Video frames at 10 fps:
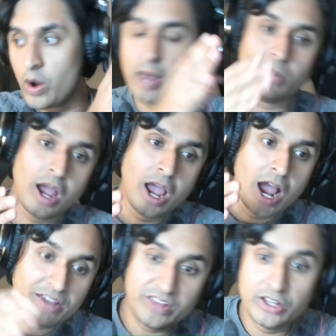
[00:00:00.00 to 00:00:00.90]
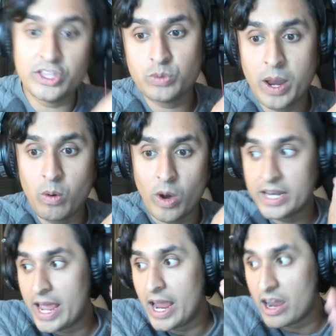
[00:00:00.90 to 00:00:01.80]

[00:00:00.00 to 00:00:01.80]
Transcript: Okay, I feel this way one day.